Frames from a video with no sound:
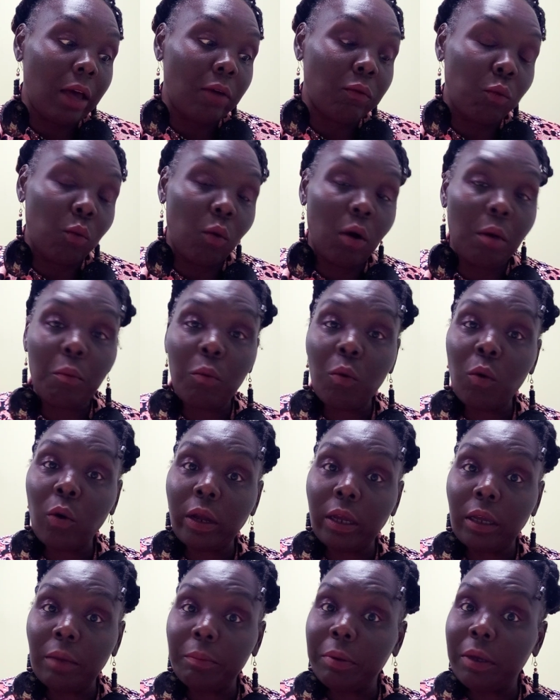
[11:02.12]
have one more
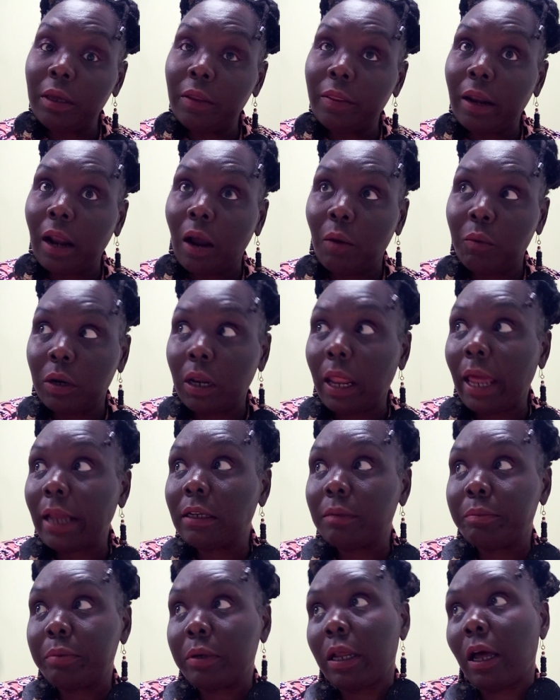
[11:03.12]
EP that I would like
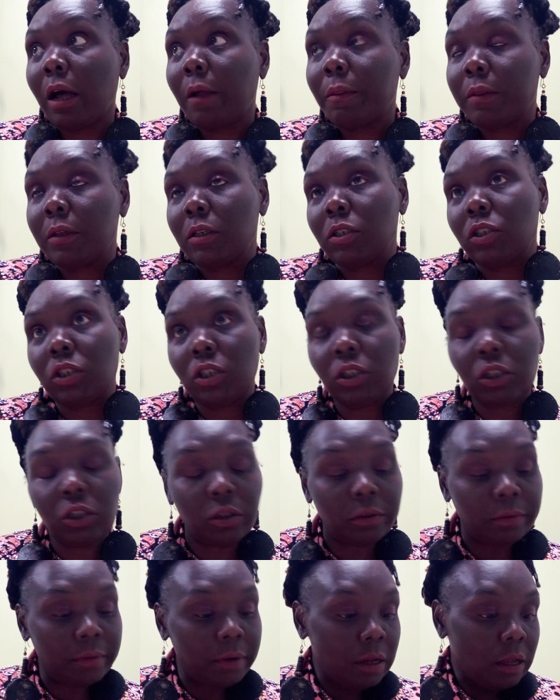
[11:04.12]
to put out this
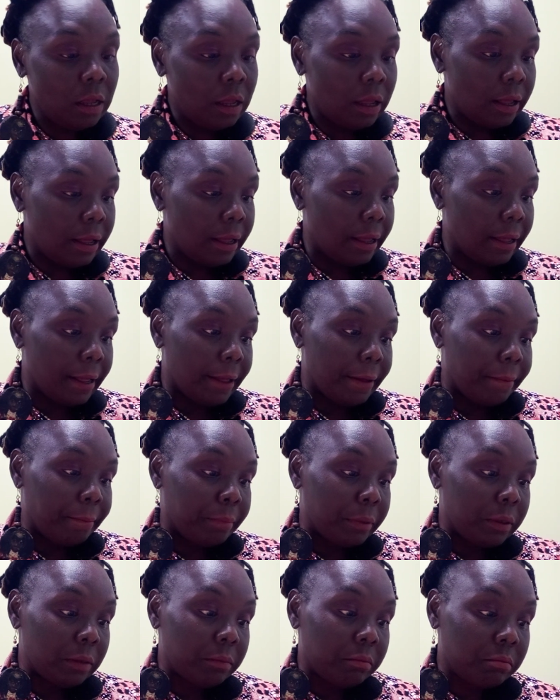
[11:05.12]
year, um,
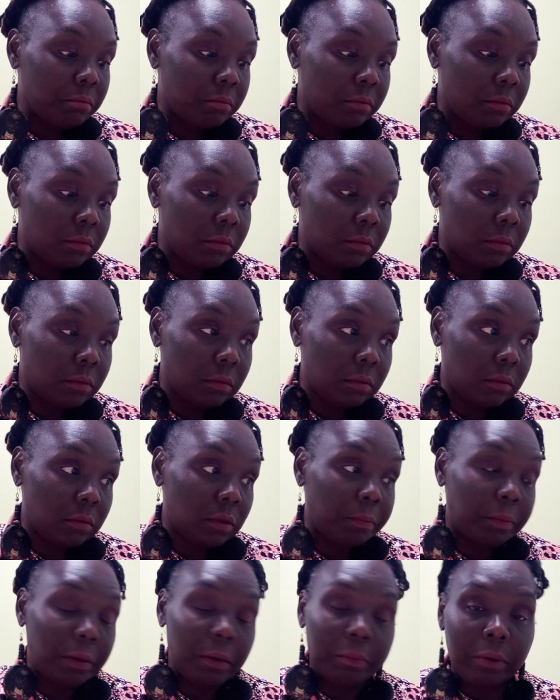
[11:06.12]
but
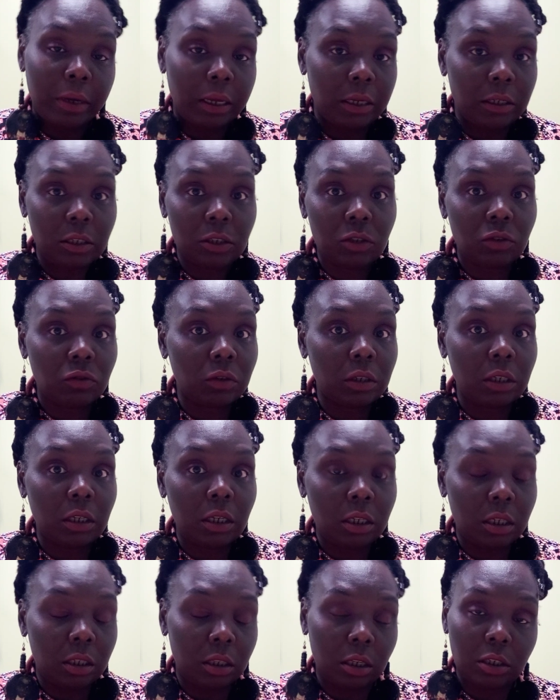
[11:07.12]
the people at
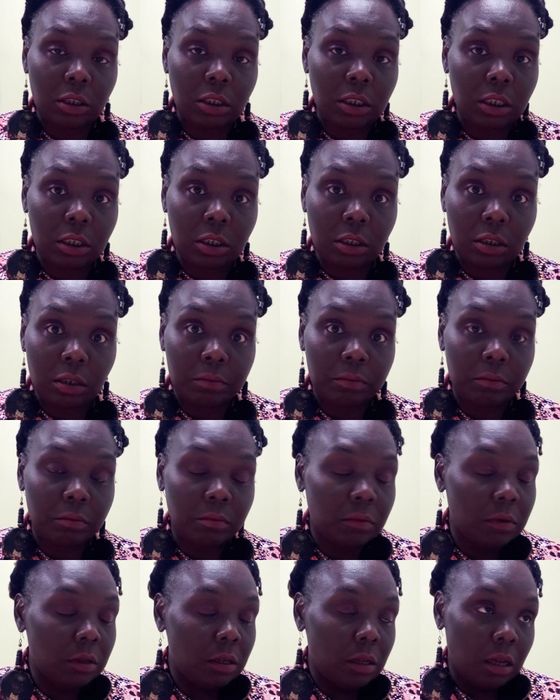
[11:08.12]
DistroKid and their system,
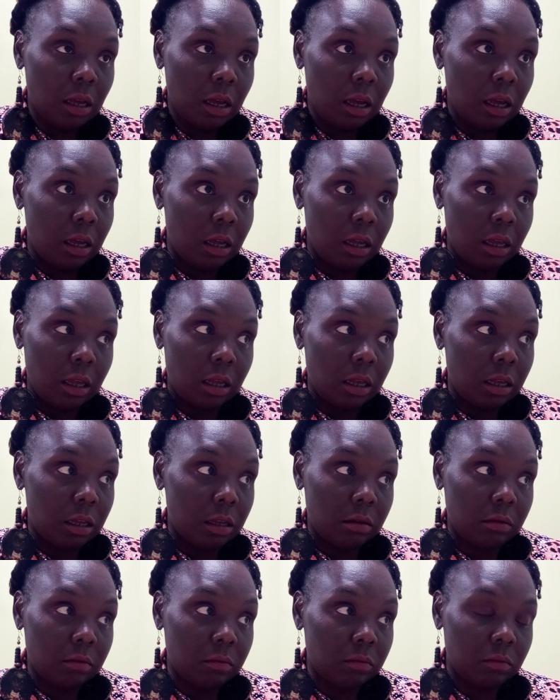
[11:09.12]
uh,
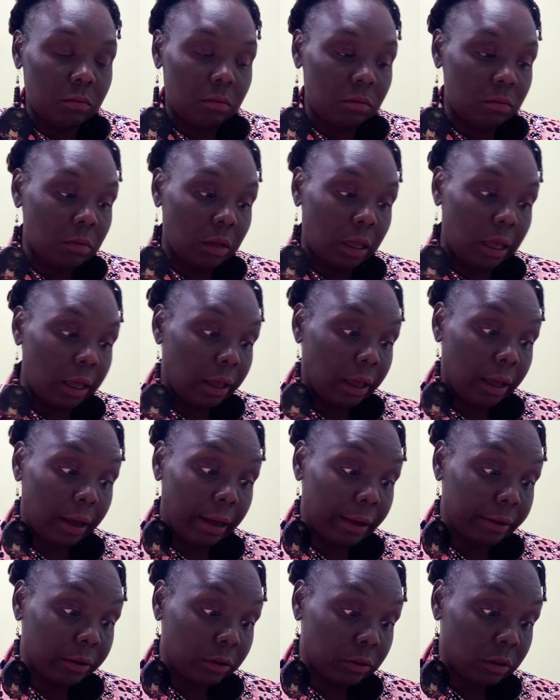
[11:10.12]
I,
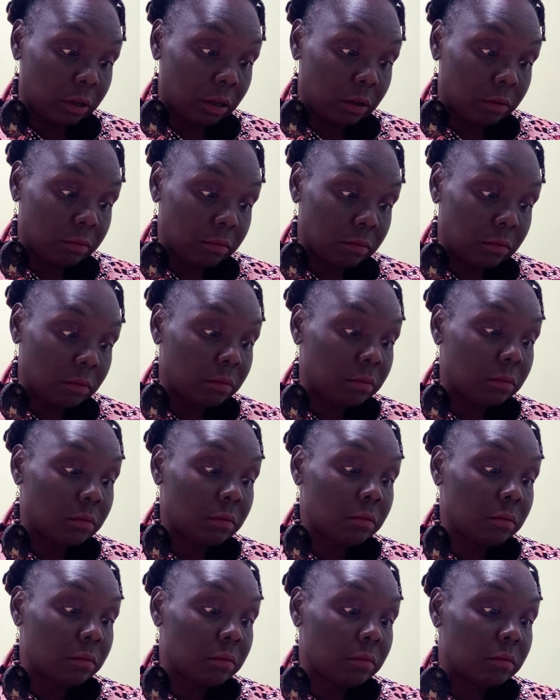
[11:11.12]
I, I don't
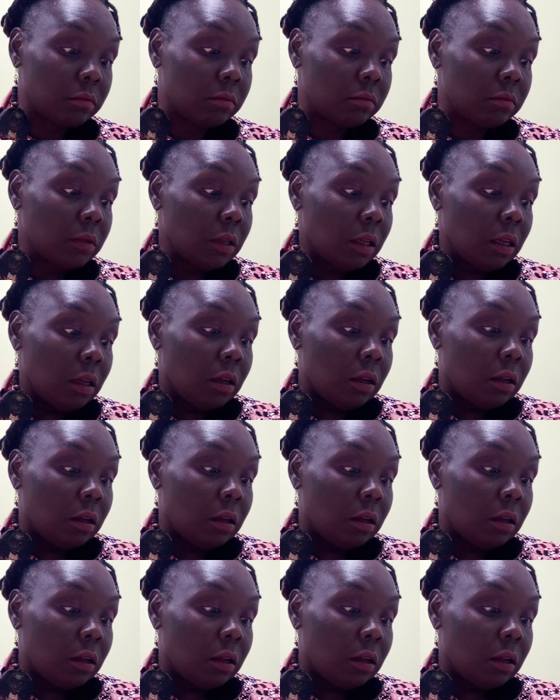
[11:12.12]
know.